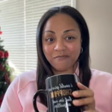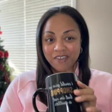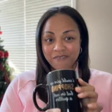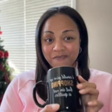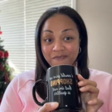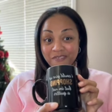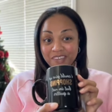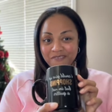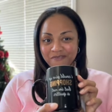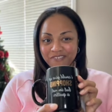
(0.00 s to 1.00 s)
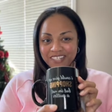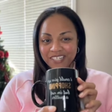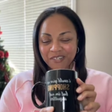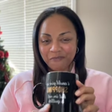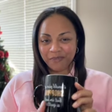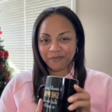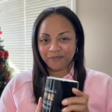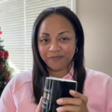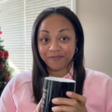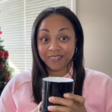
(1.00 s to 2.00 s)
my favorite cup.
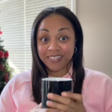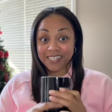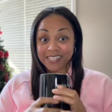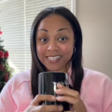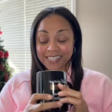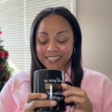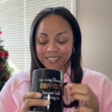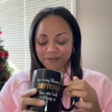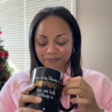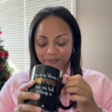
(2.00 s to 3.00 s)
Let's taste.